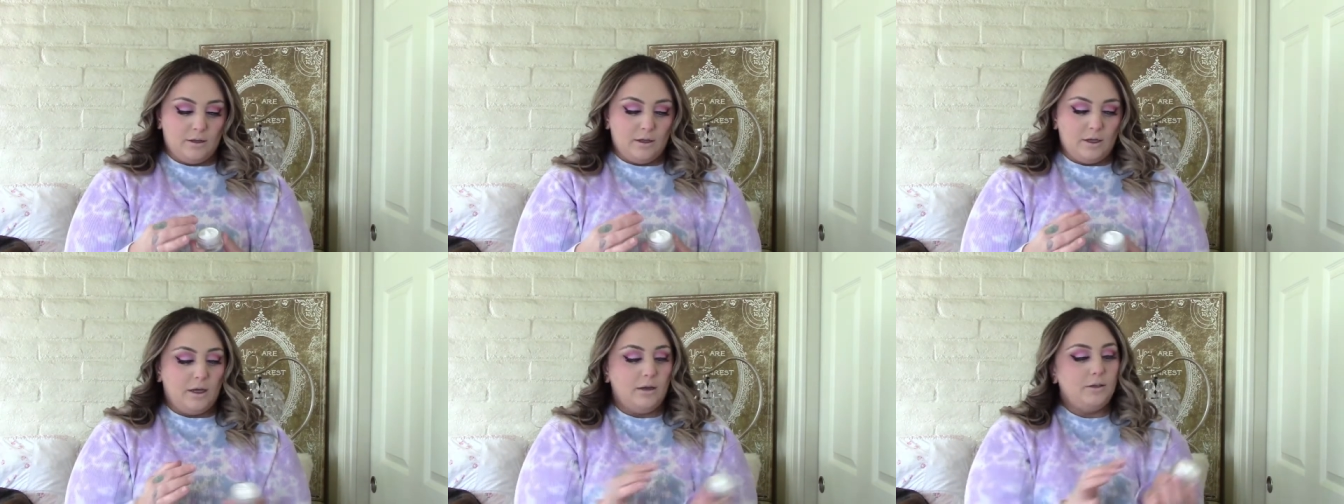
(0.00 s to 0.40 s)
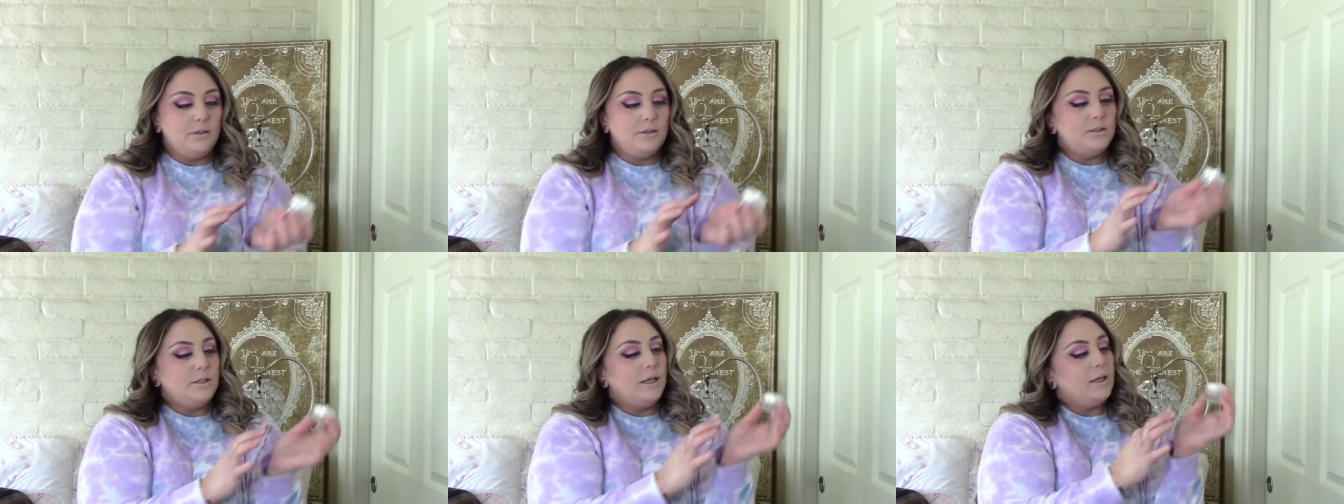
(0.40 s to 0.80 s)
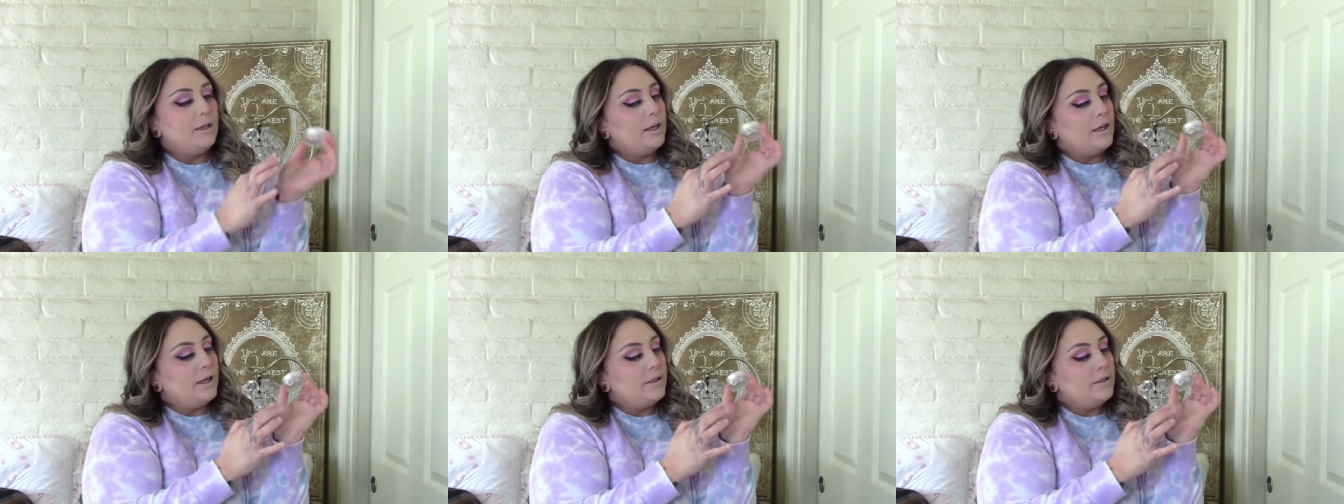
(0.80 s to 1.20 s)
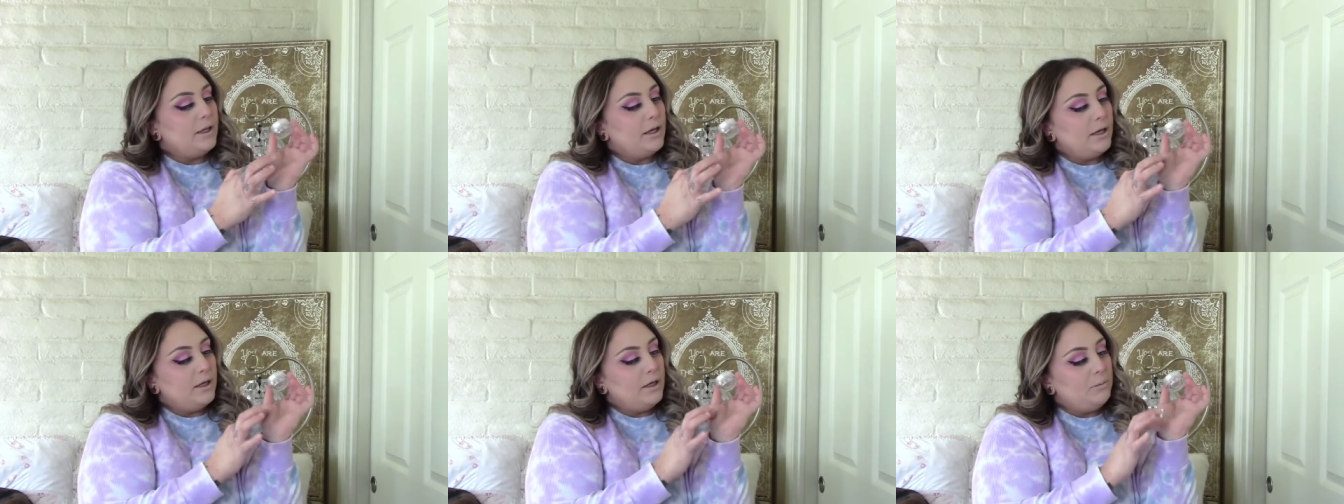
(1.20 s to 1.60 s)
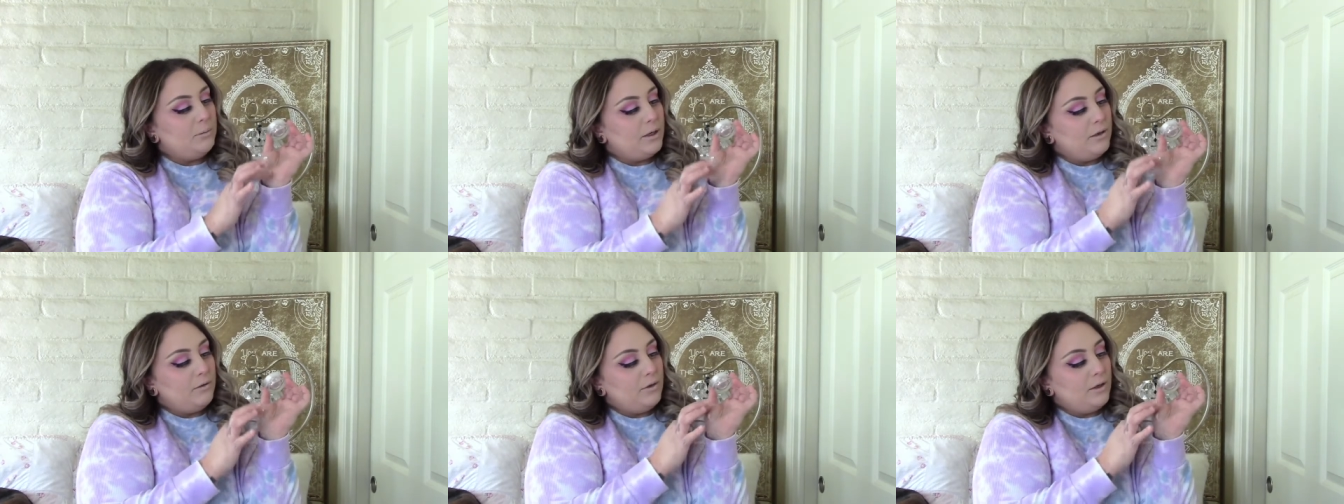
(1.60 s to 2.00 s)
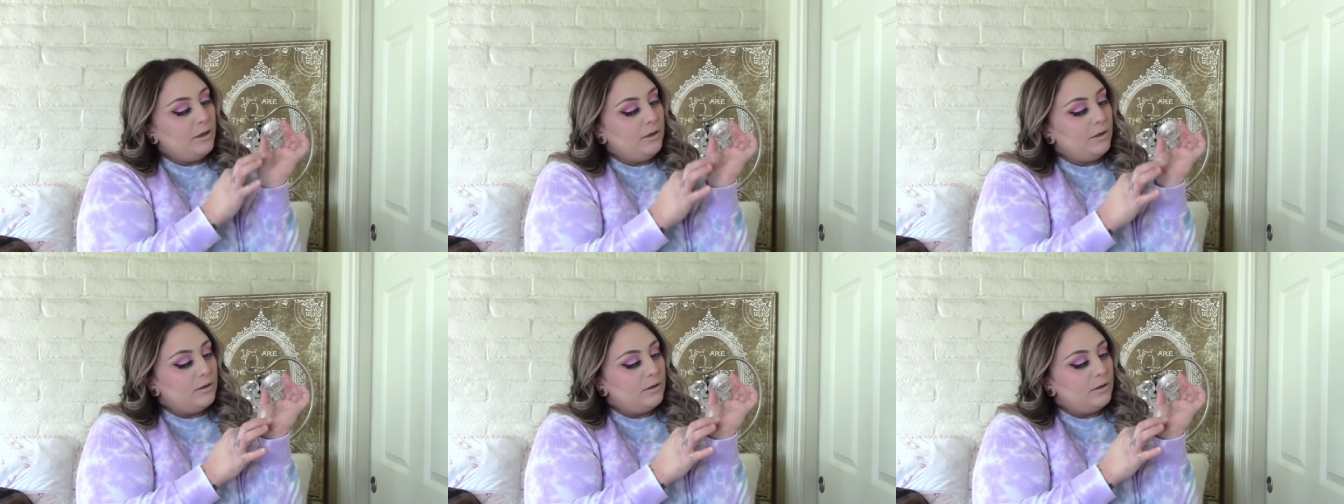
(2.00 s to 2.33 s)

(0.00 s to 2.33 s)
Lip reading: I just take like a tiny bit of it